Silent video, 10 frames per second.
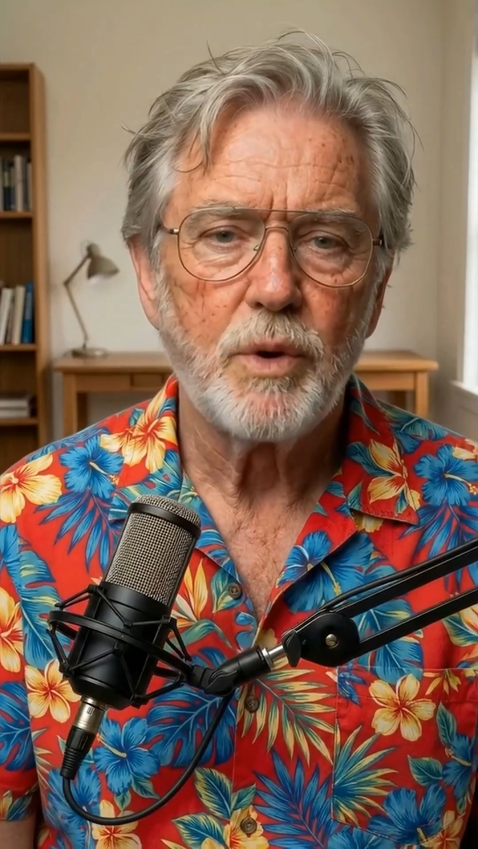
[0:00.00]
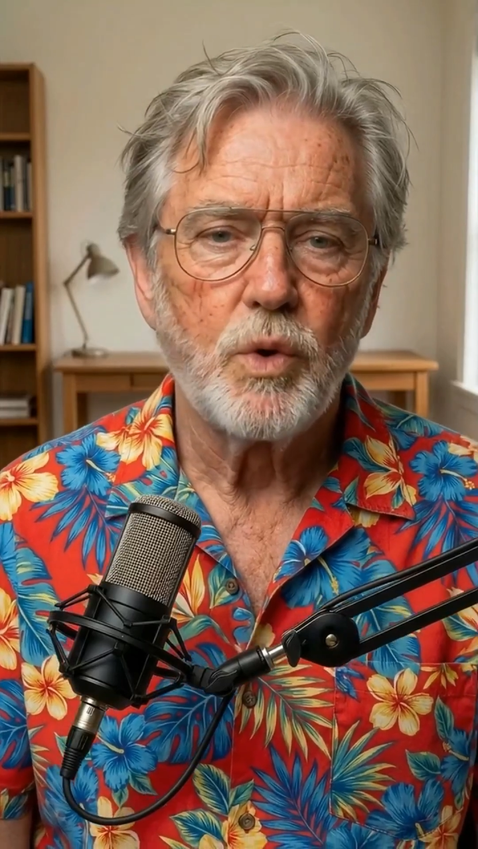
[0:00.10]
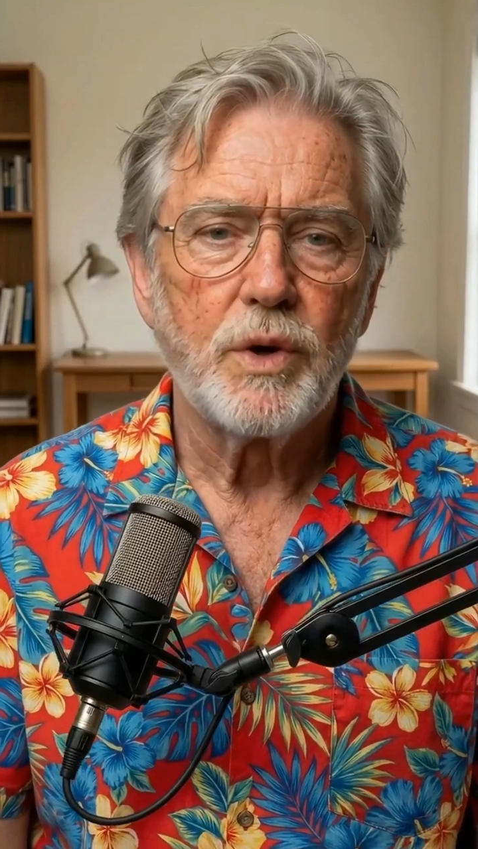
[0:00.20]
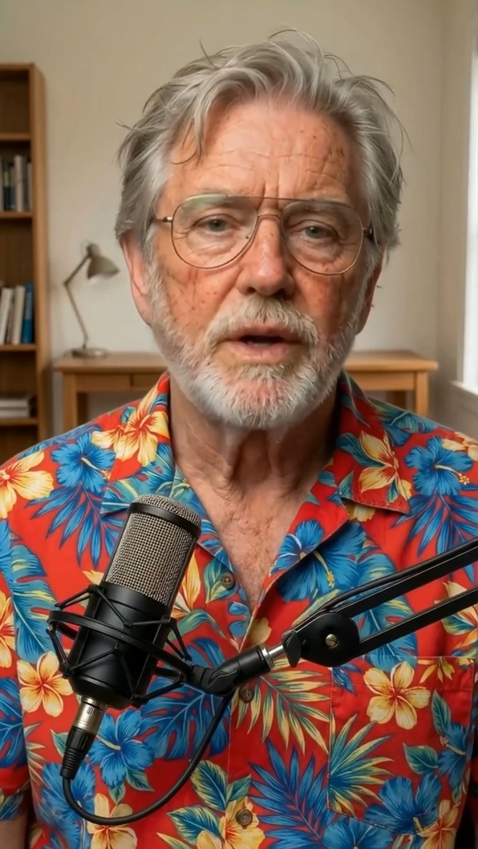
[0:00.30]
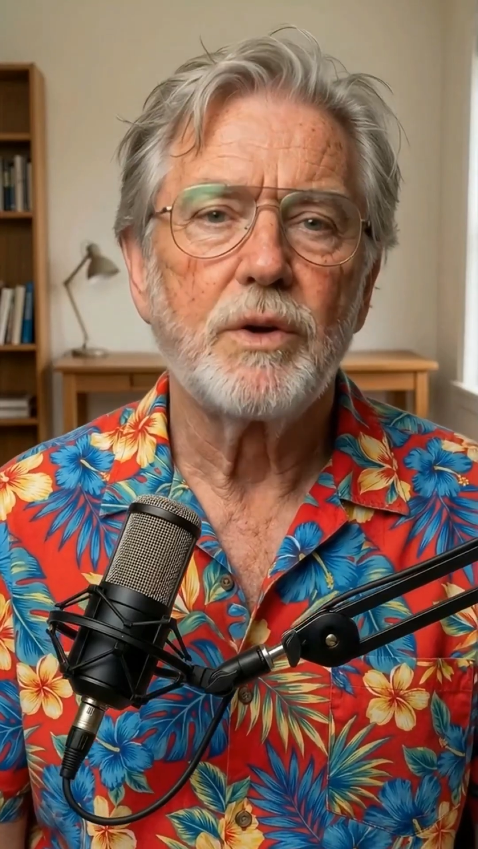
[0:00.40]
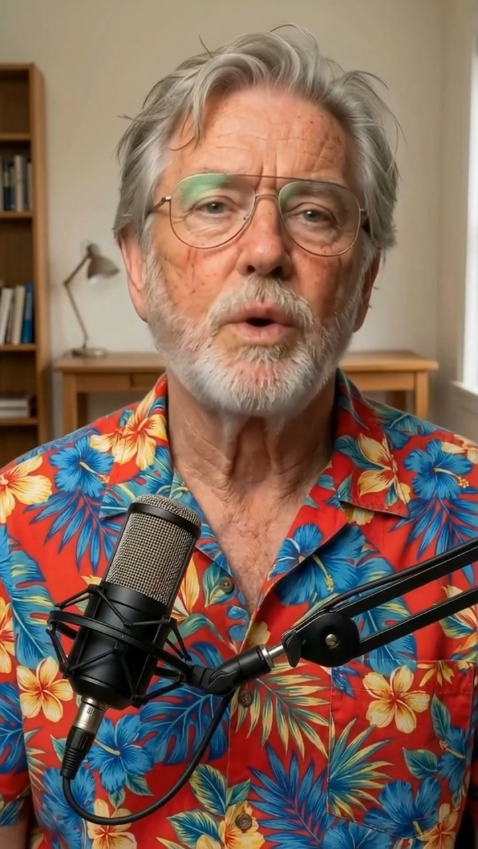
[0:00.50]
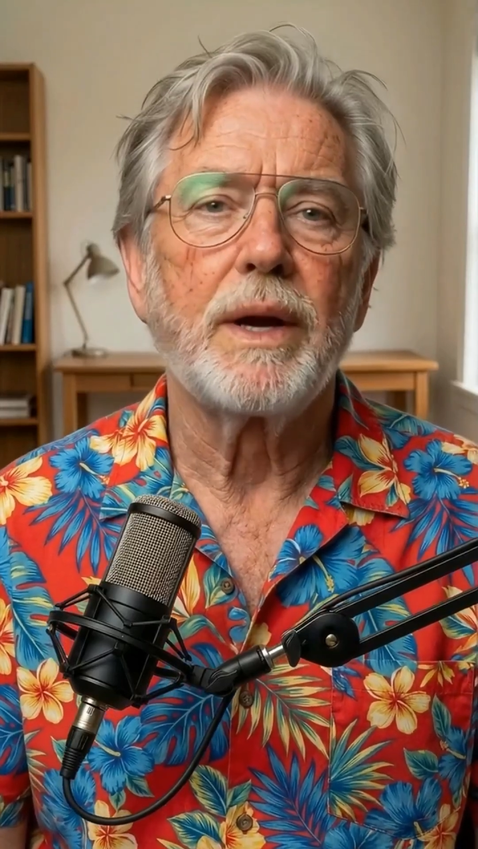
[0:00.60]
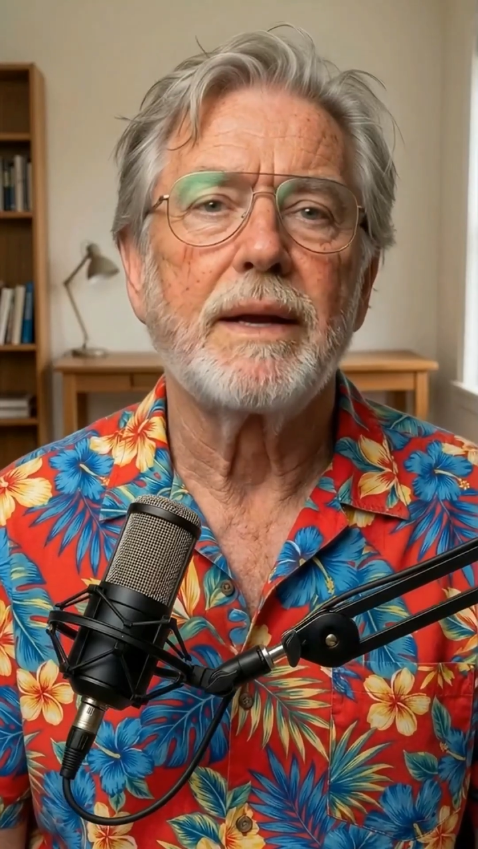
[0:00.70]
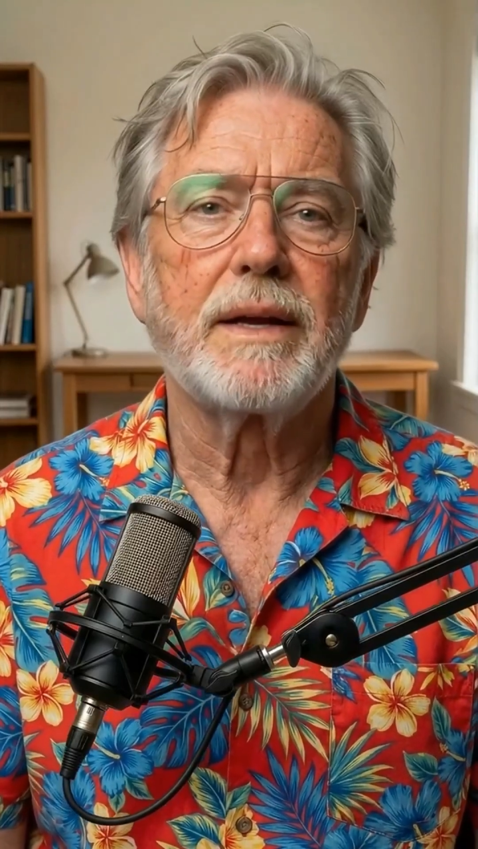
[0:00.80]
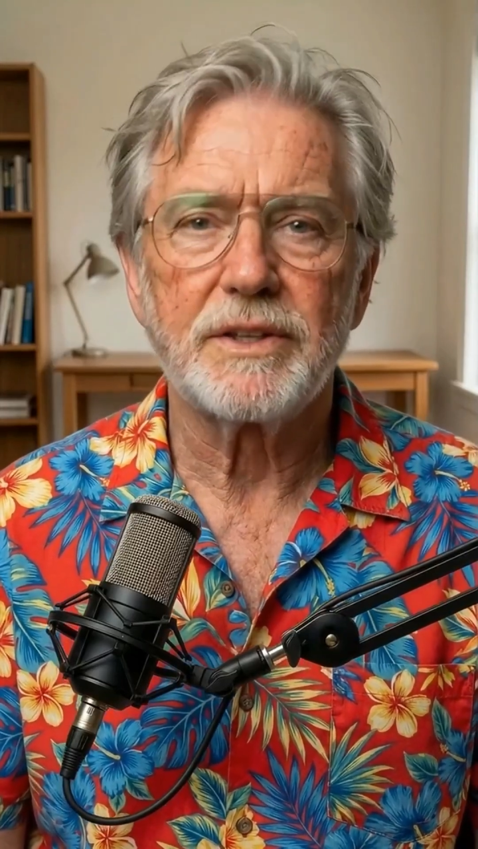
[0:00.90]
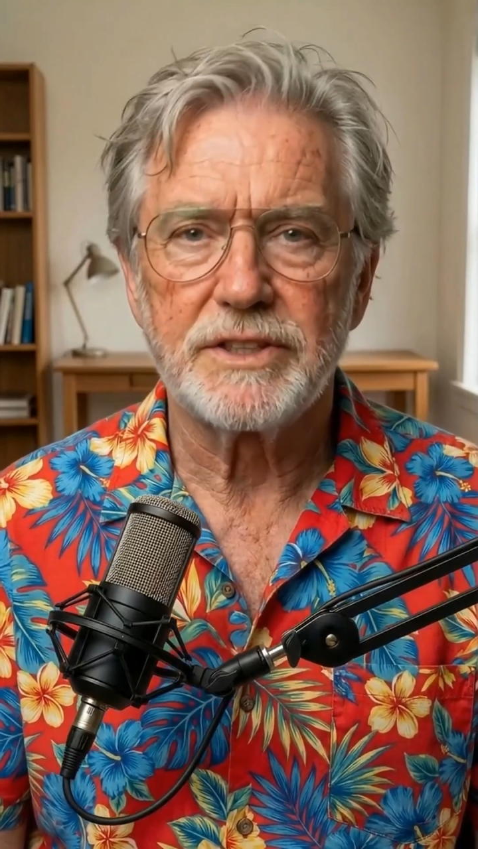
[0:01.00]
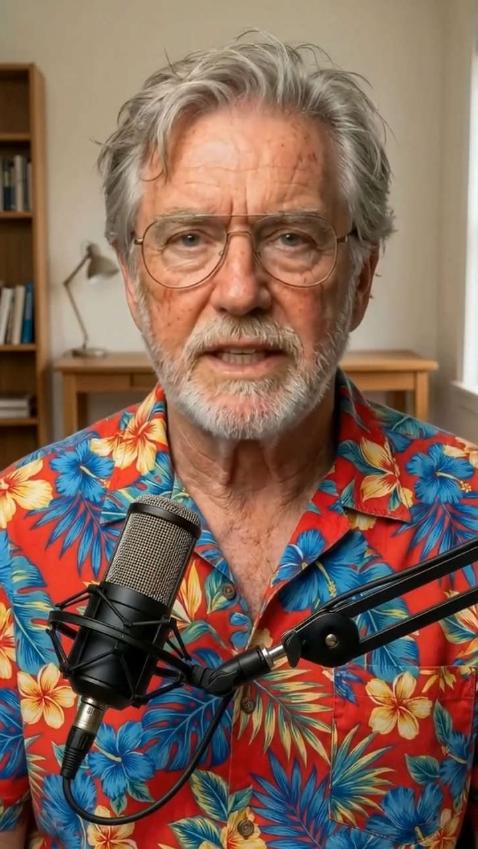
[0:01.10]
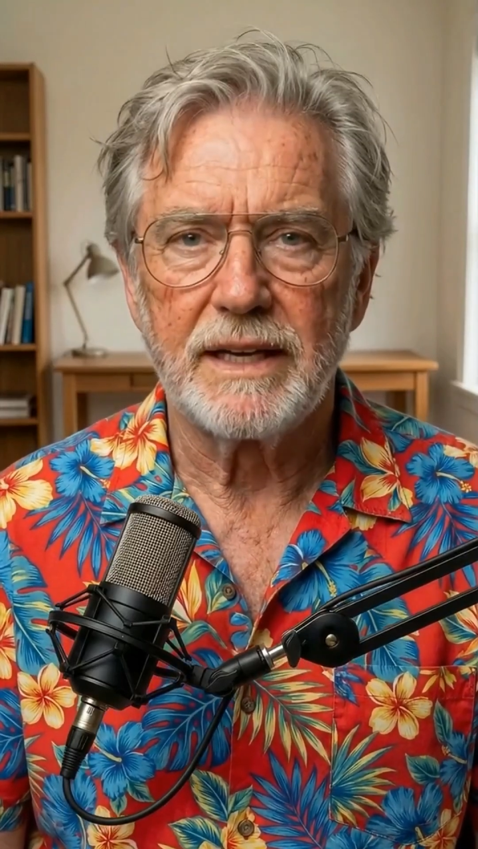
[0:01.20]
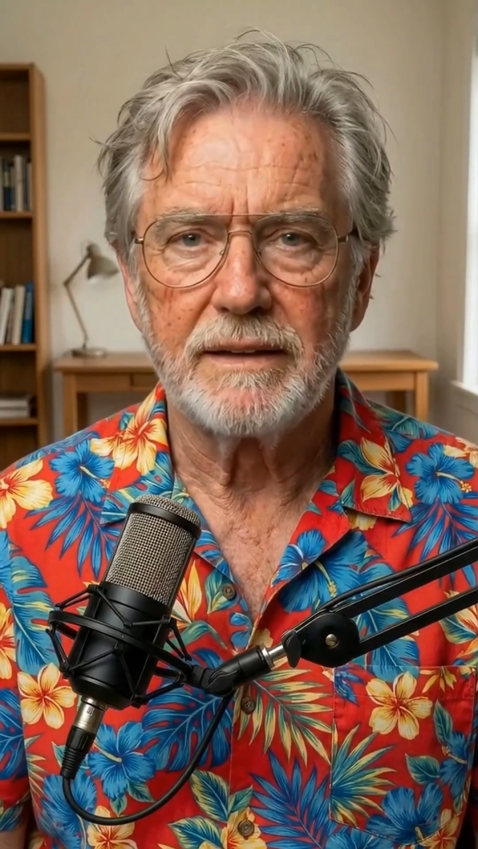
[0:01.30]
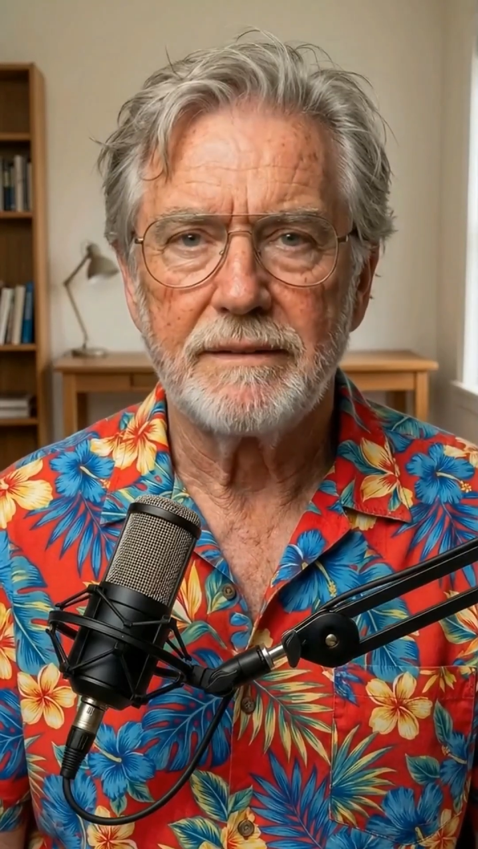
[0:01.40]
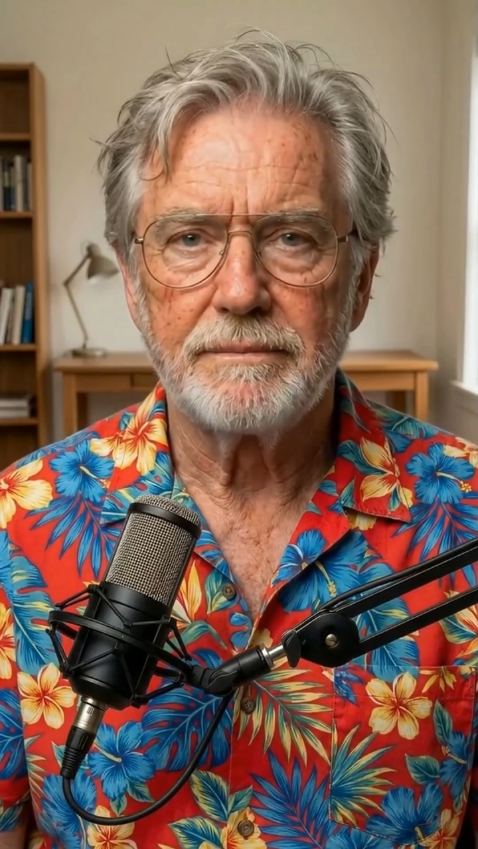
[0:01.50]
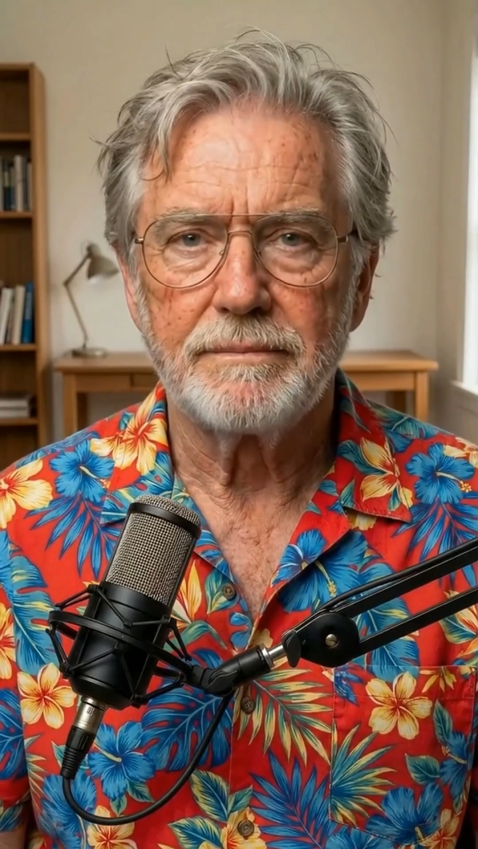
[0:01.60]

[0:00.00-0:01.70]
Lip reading: Court in 2013.